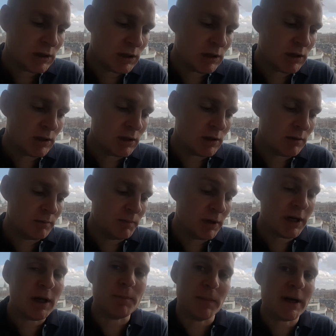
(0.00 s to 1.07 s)
uh,
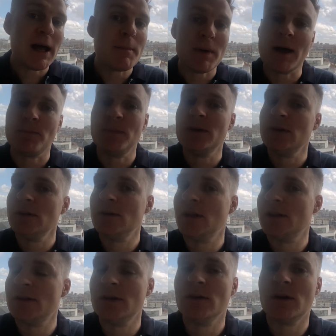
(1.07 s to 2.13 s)
but uh, but I'm happy
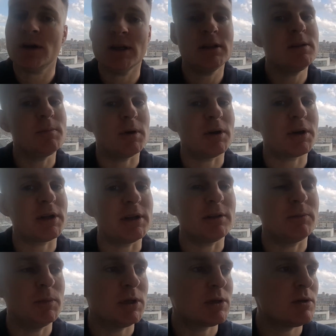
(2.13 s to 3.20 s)
that they are in the
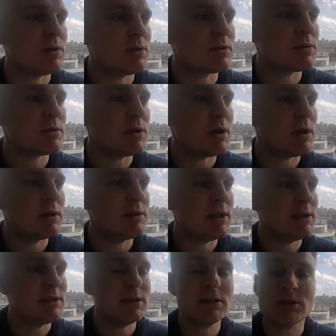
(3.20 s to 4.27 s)
market because uh,
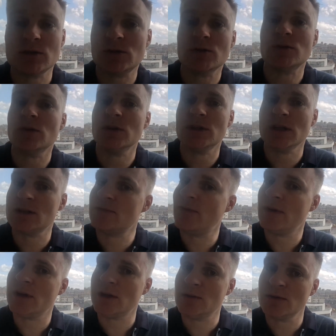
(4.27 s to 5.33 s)
they did certain things
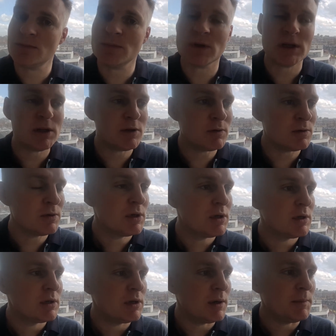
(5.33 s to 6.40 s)
very good. Monero,
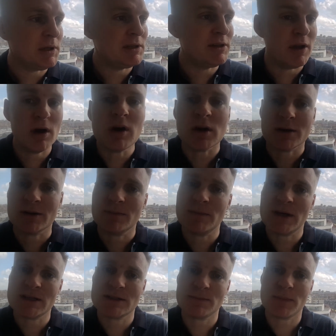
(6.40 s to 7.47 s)
I mean, they are the
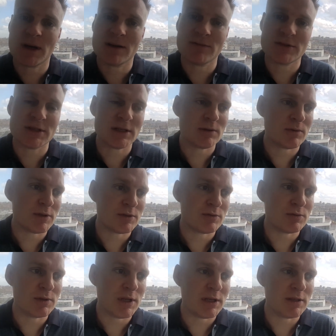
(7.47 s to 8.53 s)
best privacy coin
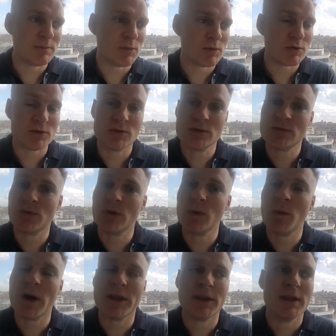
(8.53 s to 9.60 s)
today, the most
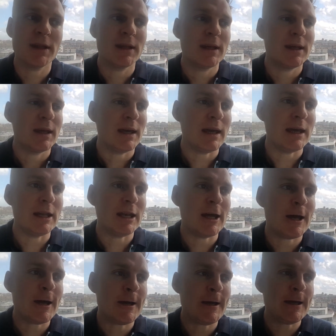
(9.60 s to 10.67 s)
useful one, and
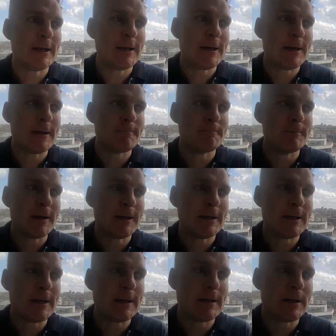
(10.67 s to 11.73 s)
uh, um,
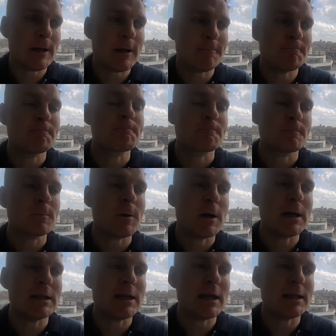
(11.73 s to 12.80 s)
and and um,
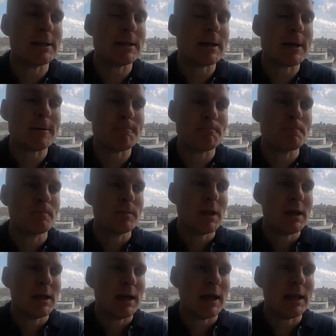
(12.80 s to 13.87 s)
and and and um,
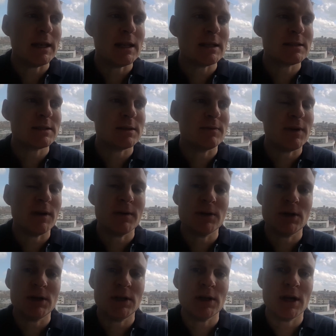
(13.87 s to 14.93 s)
and that's a
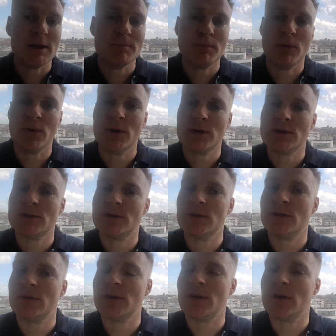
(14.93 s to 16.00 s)
very
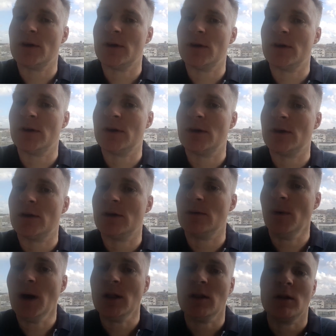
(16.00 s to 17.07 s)
important uh,
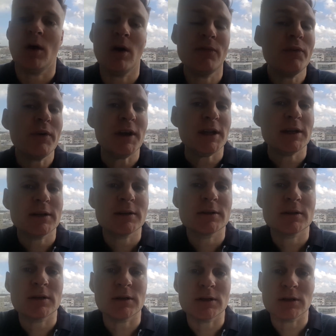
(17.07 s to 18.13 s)
well offering.
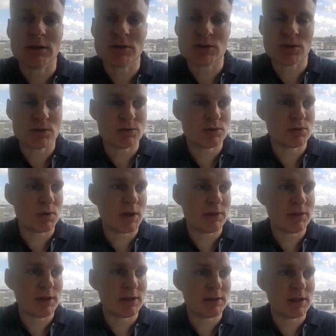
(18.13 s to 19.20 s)
Uh, so so I
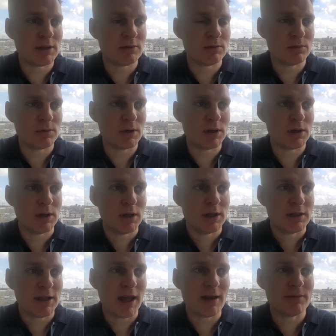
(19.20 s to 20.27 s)
think they do uh,
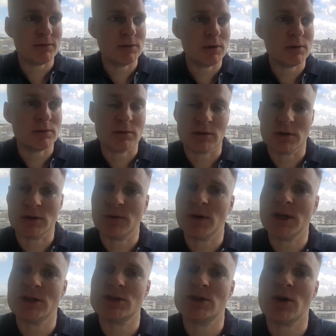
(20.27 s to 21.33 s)
they have done a
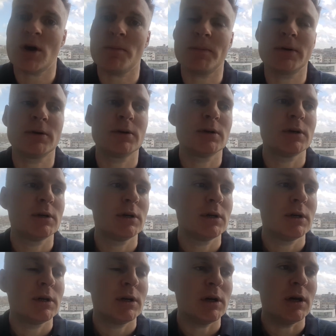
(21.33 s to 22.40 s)
great job.
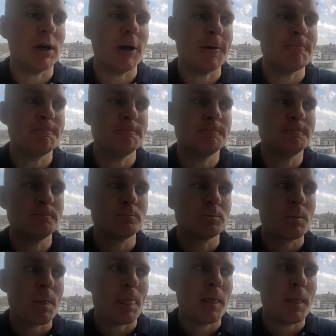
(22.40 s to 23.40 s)
Um,